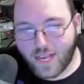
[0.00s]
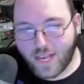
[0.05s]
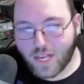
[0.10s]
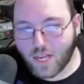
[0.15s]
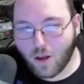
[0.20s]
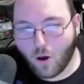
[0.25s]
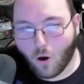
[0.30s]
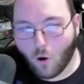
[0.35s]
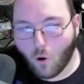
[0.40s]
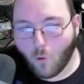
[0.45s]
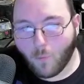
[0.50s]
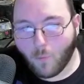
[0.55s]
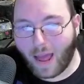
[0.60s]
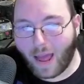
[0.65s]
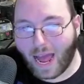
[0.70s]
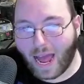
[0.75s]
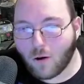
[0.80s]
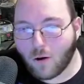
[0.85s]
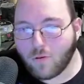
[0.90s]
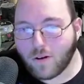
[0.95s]
whole
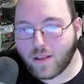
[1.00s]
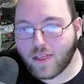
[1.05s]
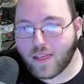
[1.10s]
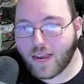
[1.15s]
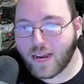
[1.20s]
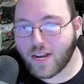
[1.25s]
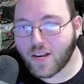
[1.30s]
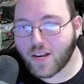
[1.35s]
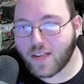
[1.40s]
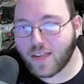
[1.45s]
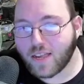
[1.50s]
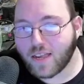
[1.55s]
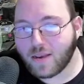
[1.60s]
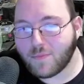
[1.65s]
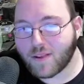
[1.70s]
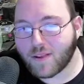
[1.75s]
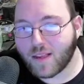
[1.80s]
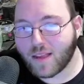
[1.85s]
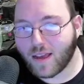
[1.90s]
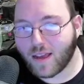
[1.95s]
power thing just
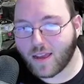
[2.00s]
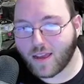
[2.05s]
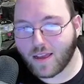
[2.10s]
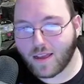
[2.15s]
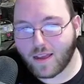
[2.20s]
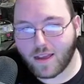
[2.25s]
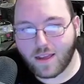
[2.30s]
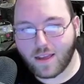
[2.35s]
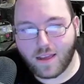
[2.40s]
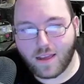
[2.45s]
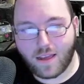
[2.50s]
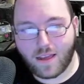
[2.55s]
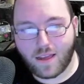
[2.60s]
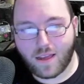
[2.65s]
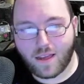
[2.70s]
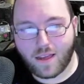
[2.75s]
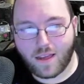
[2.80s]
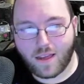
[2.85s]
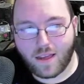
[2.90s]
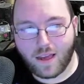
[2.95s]
seems like
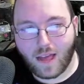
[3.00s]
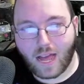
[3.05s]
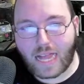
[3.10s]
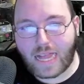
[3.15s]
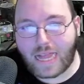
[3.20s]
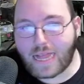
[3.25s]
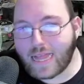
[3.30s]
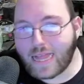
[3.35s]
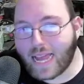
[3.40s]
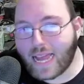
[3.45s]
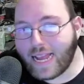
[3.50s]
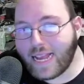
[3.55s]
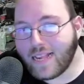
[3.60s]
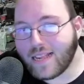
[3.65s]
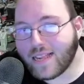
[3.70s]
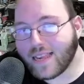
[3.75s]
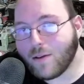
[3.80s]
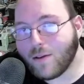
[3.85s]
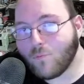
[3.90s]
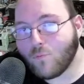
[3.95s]
a
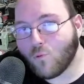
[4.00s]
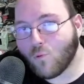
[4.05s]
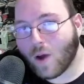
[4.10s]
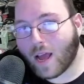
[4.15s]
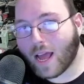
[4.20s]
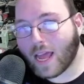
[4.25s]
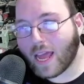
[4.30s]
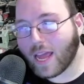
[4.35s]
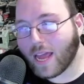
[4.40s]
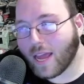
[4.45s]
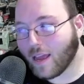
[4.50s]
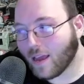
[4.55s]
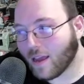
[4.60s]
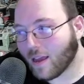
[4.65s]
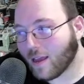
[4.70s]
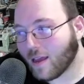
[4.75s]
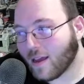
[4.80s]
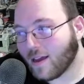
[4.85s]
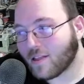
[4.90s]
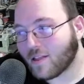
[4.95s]
lazy way
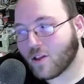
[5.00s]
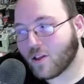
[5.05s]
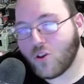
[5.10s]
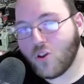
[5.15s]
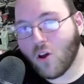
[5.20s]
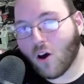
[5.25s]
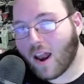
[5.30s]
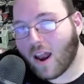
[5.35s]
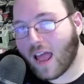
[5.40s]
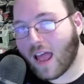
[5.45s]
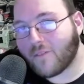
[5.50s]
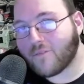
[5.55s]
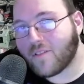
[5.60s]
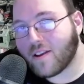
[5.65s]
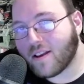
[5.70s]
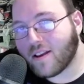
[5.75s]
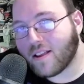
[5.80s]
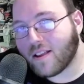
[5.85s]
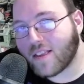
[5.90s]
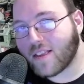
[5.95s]
to not have to
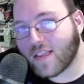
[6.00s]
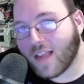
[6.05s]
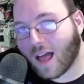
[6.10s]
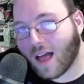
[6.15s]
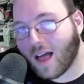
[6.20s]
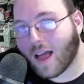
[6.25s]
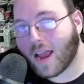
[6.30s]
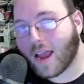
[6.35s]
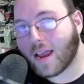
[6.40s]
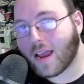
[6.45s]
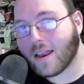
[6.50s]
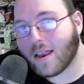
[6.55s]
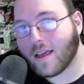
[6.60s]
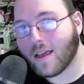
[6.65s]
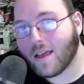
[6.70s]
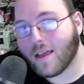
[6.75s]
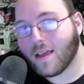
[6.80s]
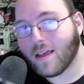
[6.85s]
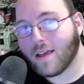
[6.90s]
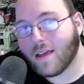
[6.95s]
design
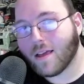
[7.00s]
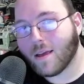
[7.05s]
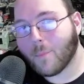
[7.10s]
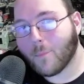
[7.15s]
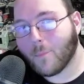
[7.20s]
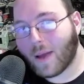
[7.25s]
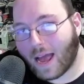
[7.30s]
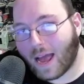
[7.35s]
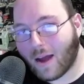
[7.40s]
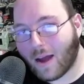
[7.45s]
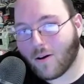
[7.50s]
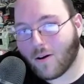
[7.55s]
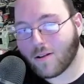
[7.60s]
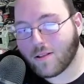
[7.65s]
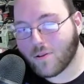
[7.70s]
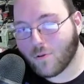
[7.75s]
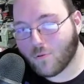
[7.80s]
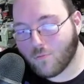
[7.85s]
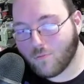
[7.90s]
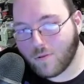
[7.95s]
power,
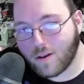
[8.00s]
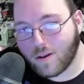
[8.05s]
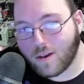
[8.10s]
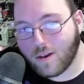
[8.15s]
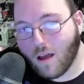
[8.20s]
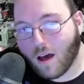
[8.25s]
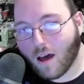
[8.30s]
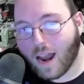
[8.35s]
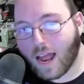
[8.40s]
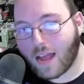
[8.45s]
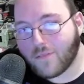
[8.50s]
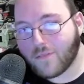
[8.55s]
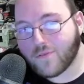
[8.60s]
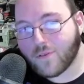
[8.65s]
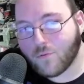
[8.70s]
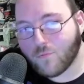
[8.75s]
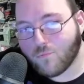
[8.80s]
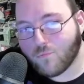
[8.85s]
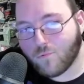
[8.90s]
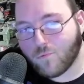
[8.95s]
to not have
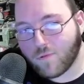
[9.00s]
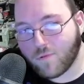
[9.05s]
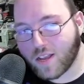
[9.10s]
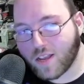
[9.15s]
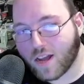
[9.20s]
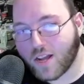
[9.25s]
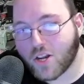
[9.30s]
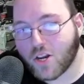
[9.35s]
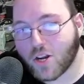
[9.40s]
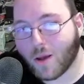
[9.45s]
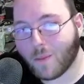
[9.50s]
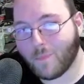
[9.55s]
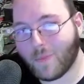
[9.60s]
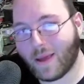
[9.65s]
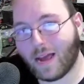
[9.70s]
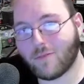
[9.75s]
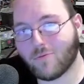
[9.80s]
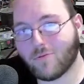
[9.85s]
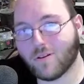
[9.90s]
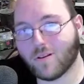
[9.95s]
to touch up
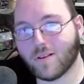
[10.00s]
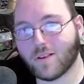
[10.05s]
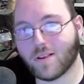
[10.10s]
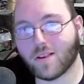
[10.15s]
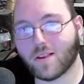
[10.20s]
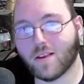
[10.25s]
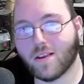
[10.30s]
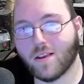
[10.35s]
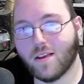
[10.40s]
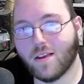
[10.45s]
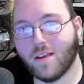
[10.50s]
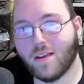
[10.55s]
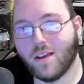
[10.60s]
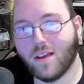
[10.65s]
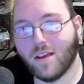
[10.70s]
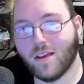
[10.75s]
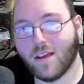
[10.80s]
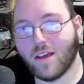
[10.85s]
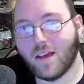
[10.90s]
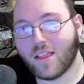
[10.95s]
powers,
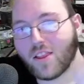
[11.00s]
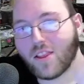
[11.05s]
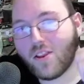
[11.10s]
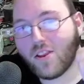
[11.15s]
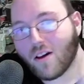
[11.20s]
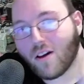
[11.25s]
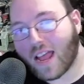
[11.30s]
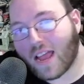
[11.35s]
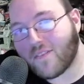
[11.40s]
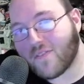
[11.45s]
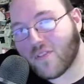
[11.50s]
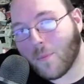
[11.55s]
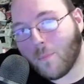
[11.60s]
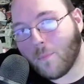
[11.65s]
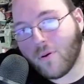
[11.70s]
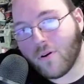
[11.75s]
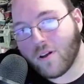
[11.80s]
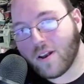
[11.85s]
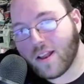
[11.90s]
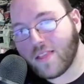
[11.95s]
to not have to
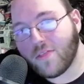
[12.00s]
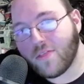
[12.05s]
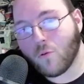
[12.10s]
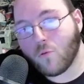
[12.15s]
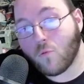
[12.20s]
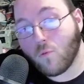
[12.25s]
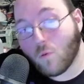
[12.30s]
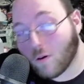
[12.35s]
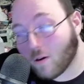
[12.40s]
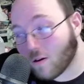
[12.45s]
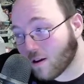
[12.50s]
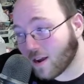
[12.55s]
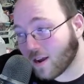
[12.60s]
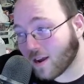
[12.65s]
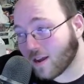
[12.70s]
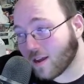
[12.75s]
put in the work